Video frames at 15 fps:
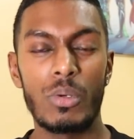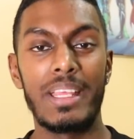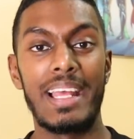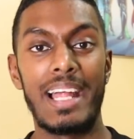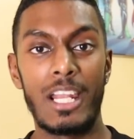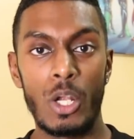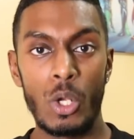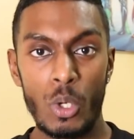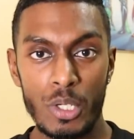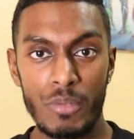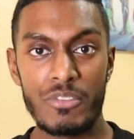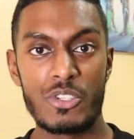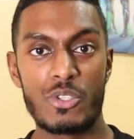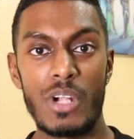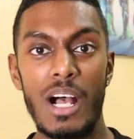It had a lot
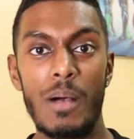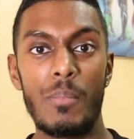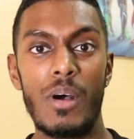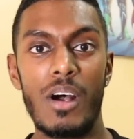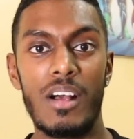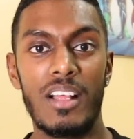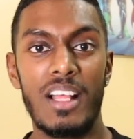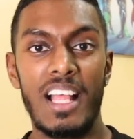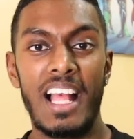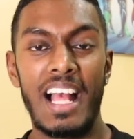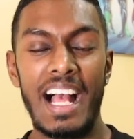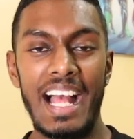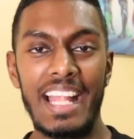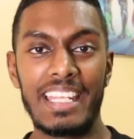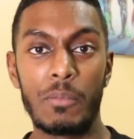of drama,
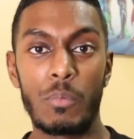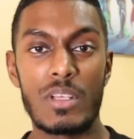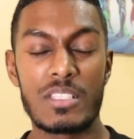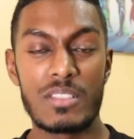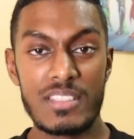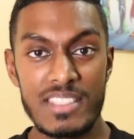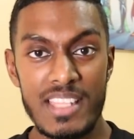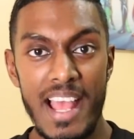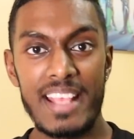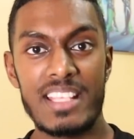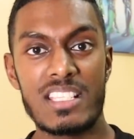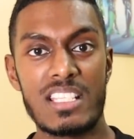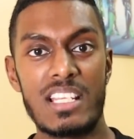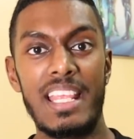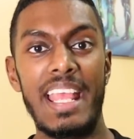and it was
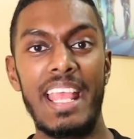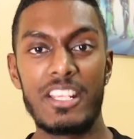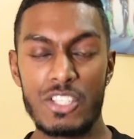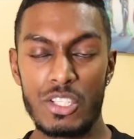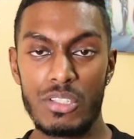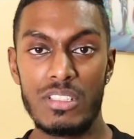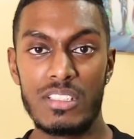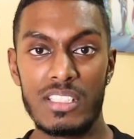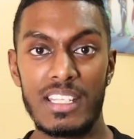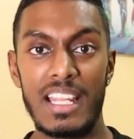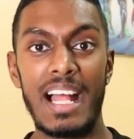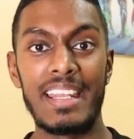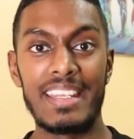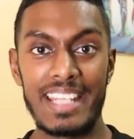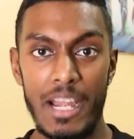nicely executed
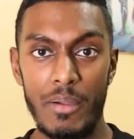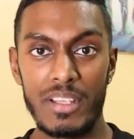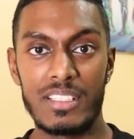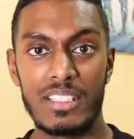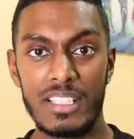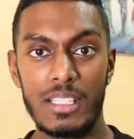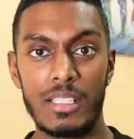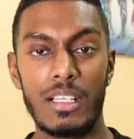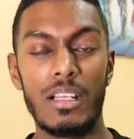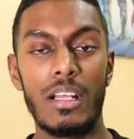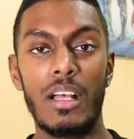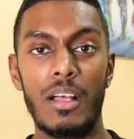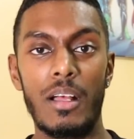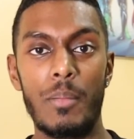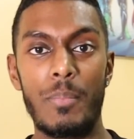and narrated
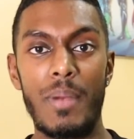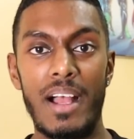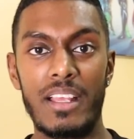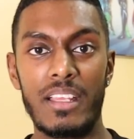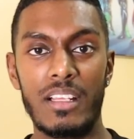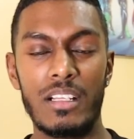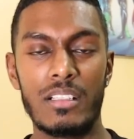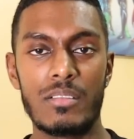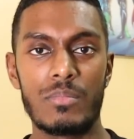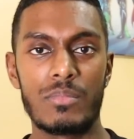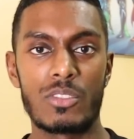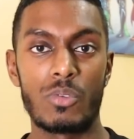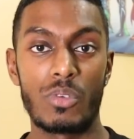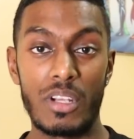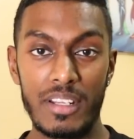by
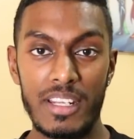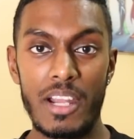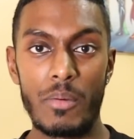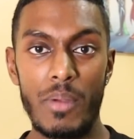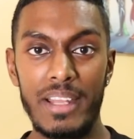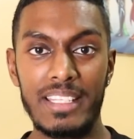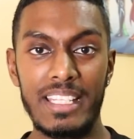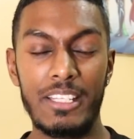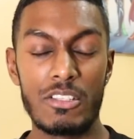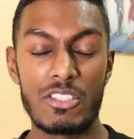Surender Reddy.